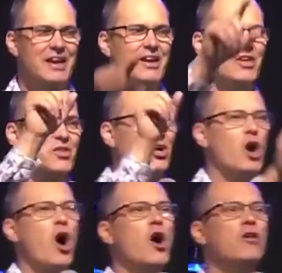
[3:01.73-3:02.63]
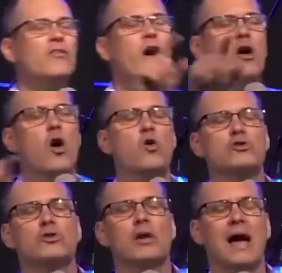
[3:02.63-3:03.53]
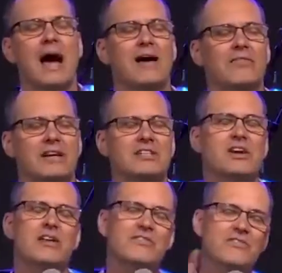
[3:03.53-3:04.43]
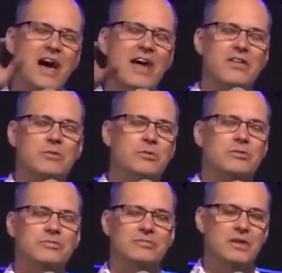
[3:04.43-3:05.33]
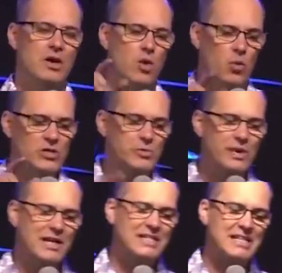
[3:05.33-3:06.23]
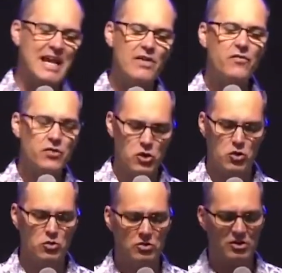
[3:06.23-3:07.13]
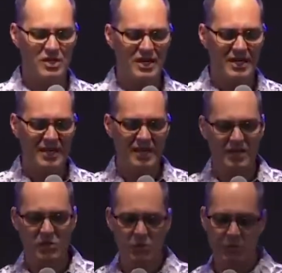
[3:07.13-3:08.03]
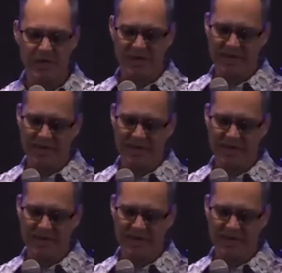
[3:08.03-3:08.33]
The call of God on your life is unfathomable, which means if you spend